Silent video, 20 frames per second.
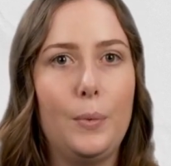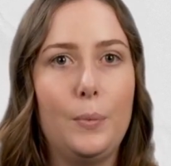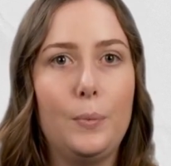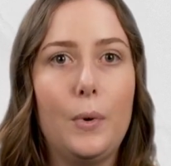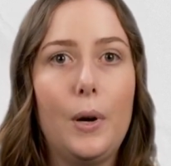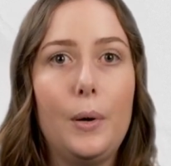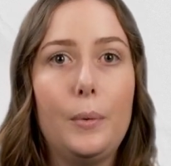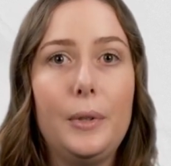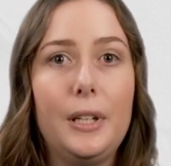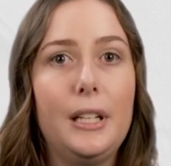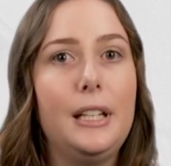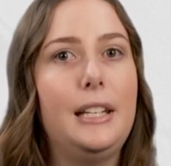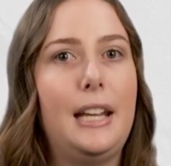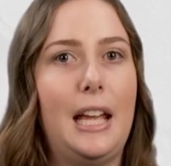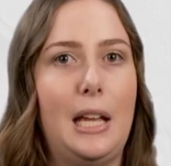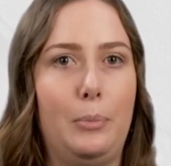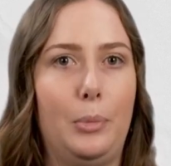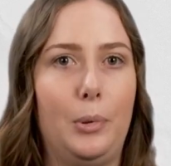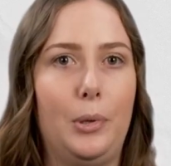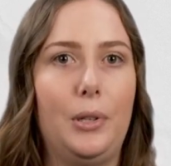what would
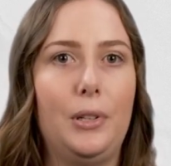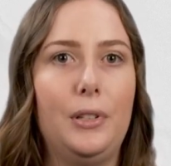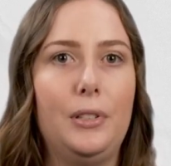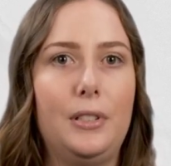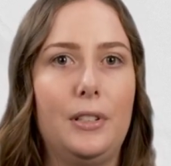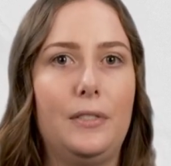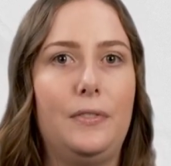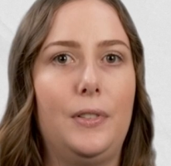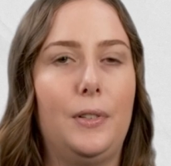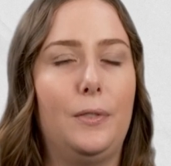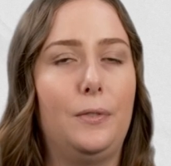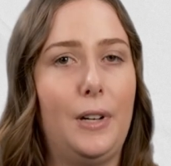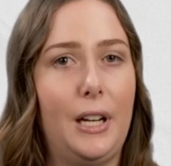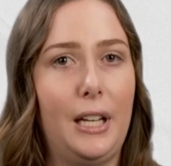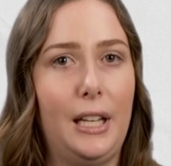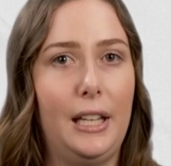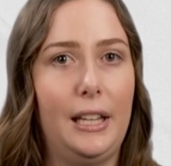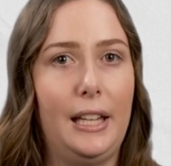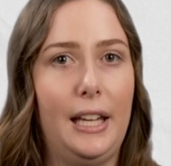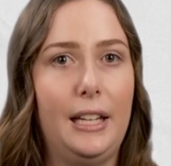enable you to feel
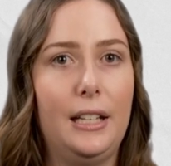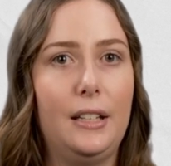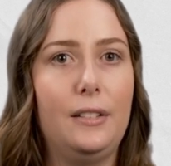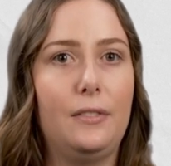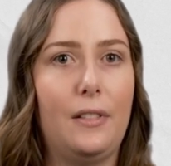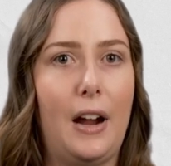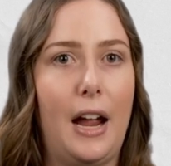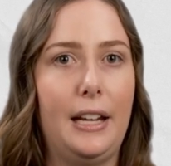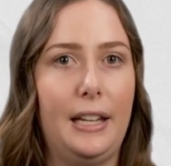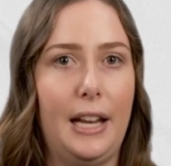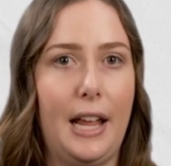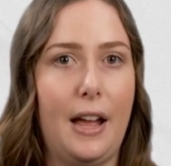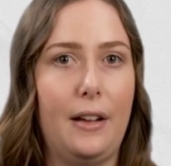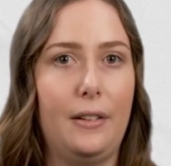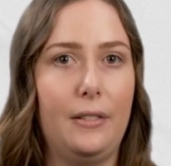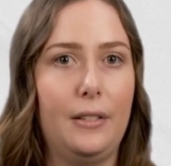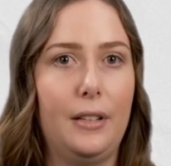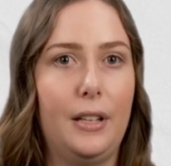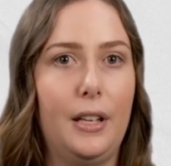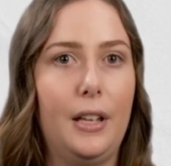regulated right
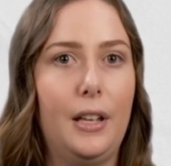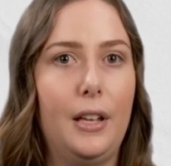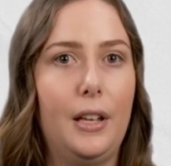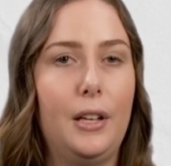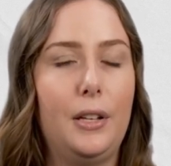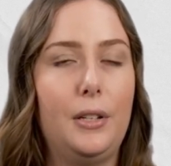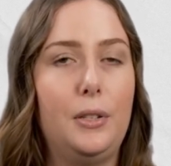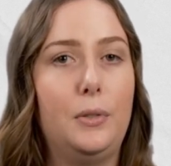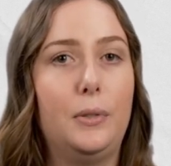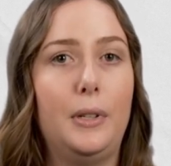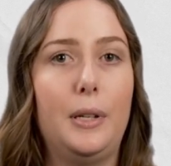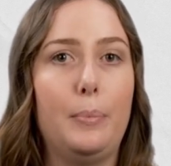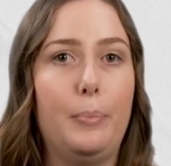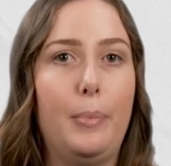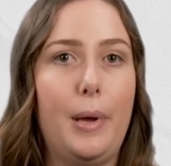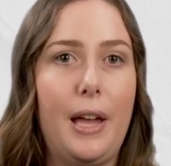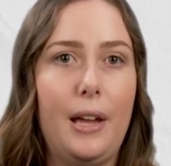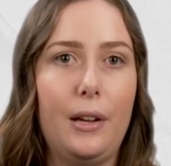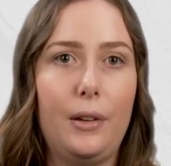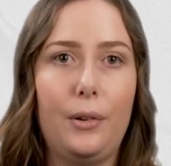now? Doing
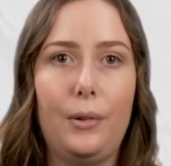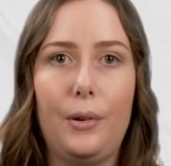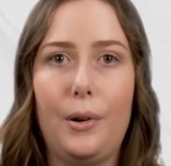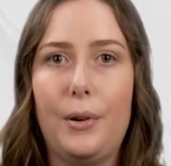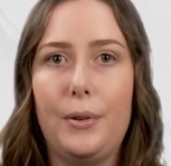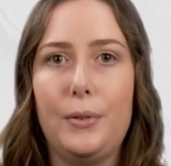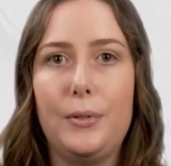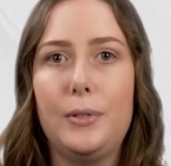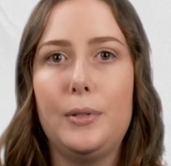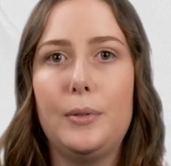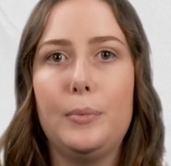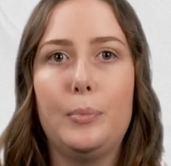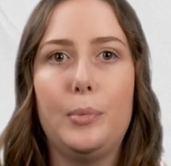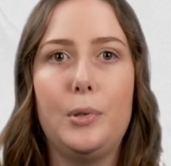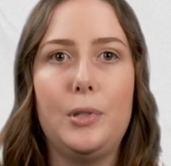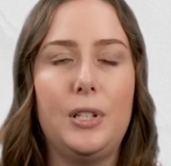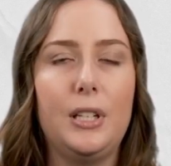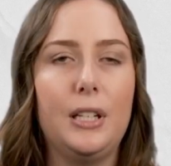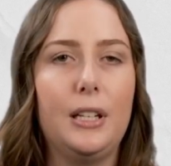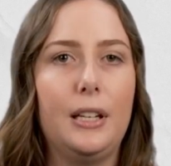bear crawls,
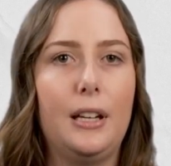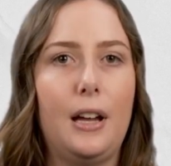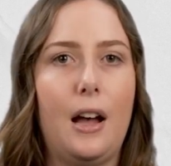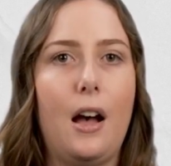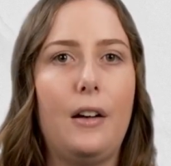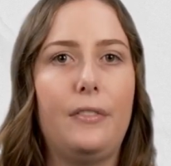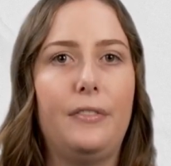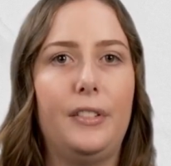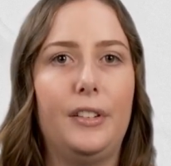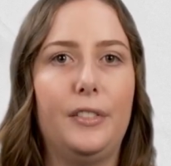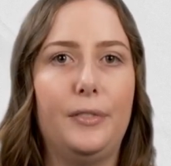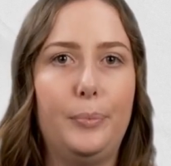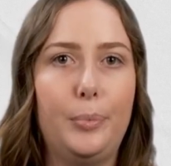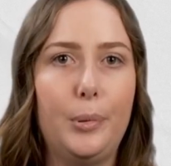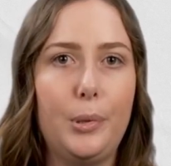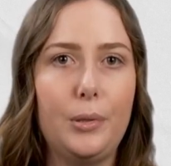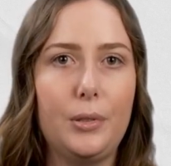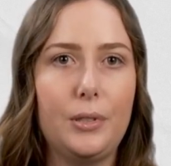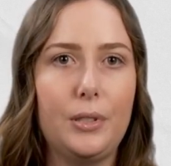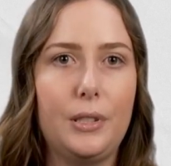pushing a cart full of
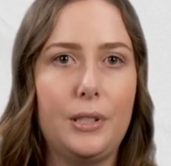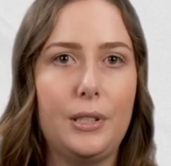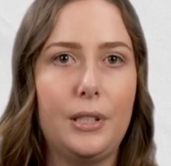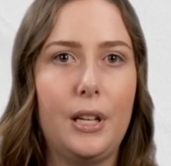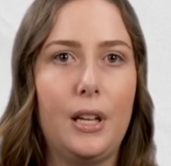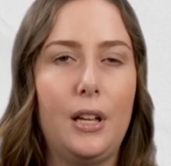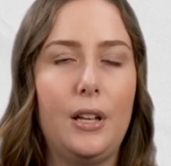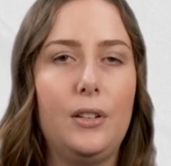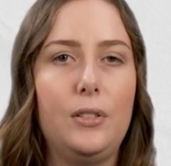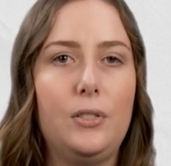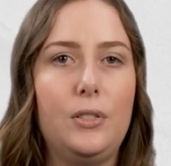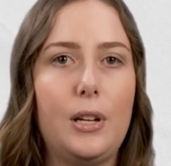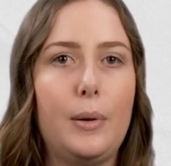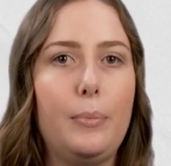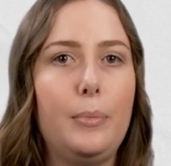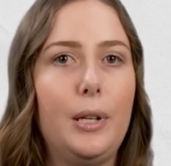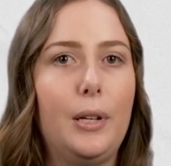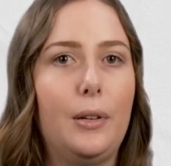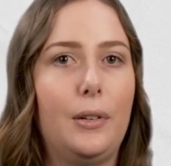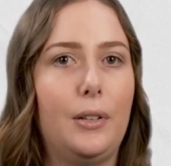books,
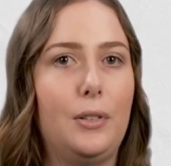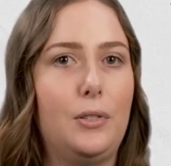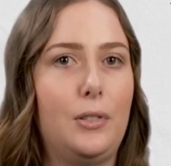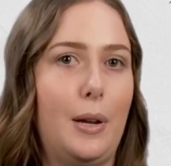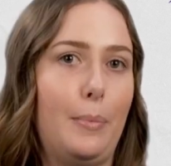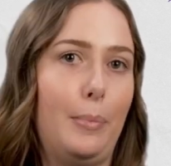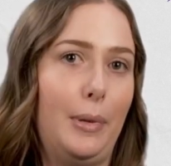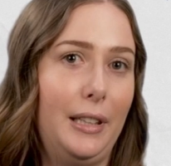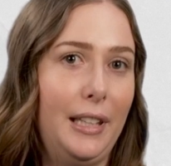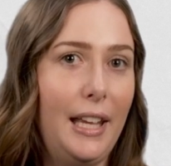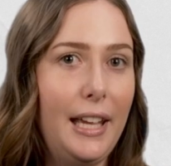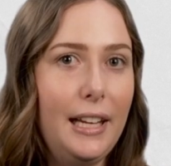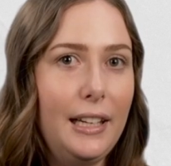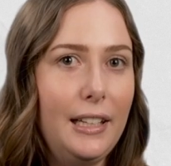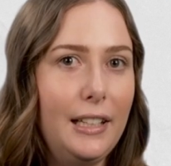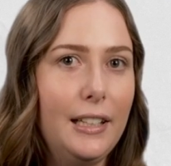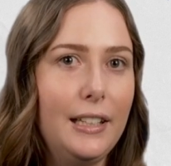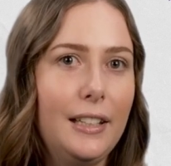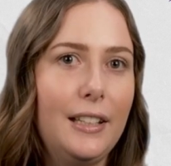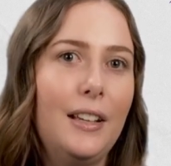jumping on a
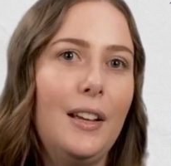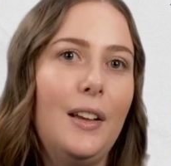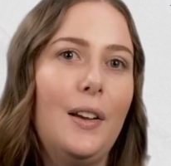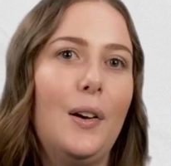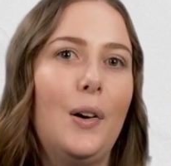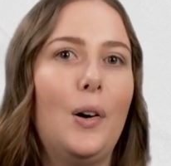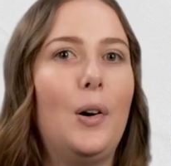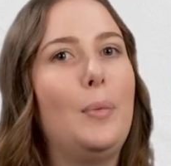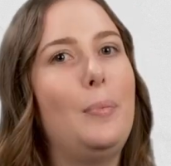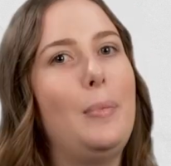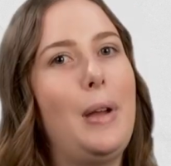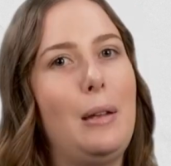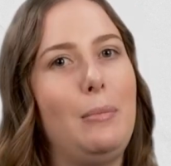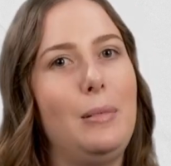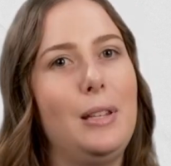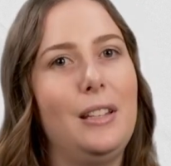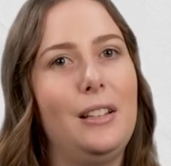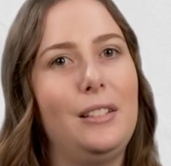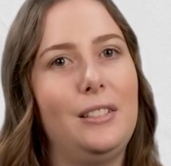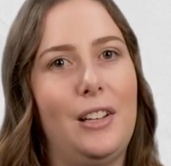trampoline? Or
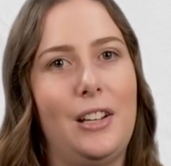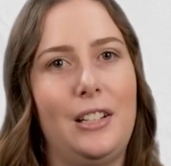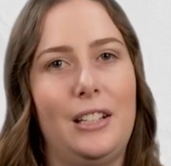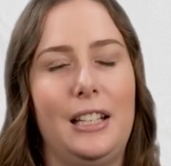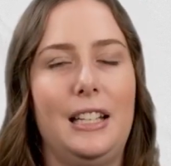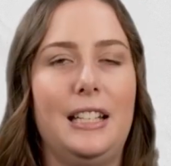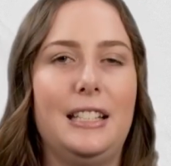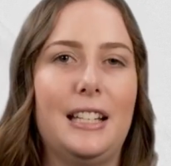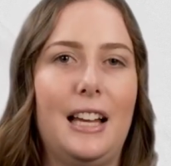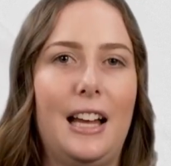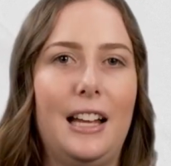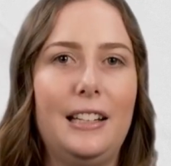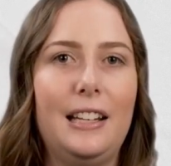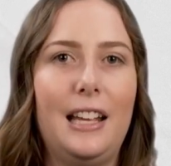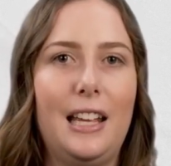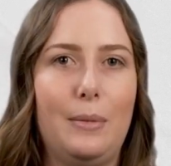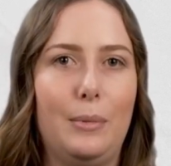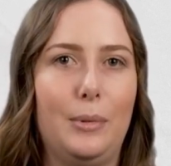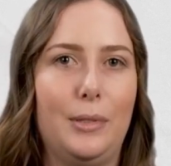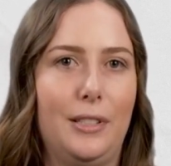maybe the learner is
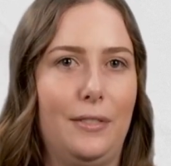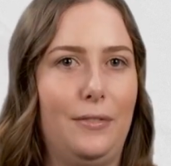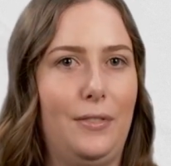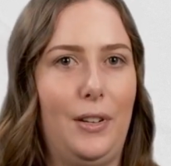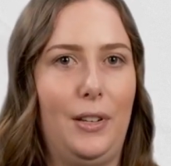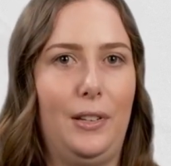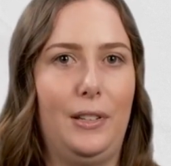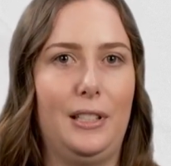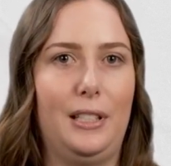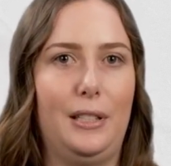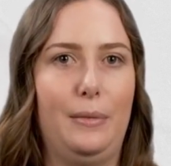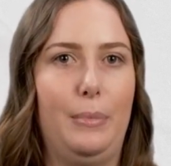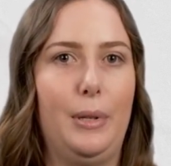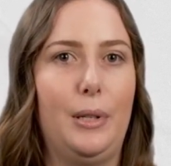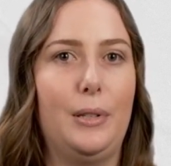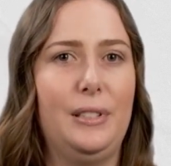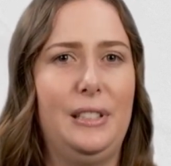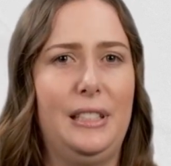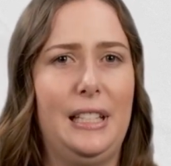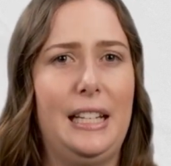unable to focus
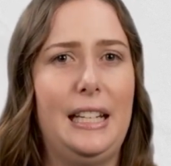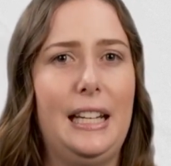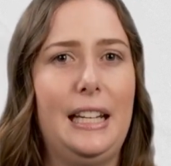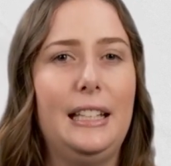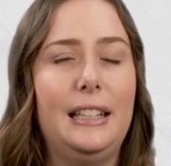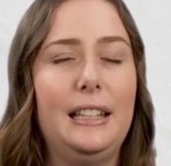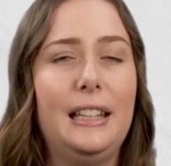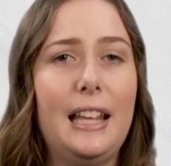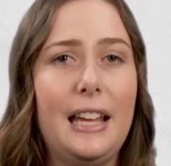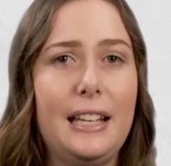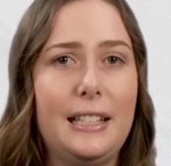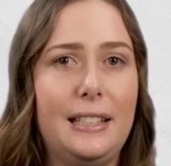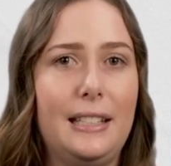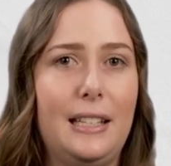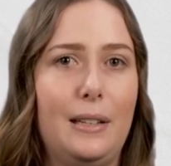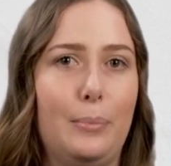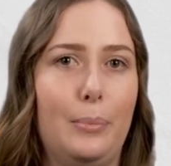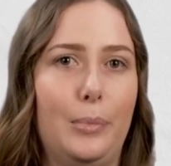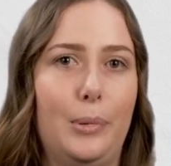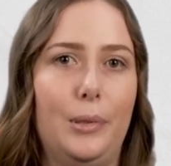because they need less
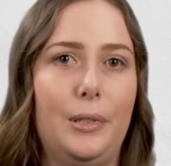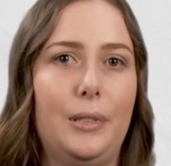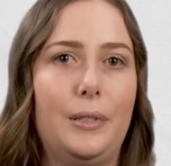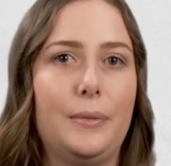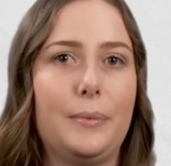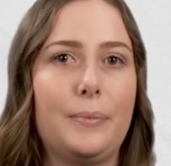input.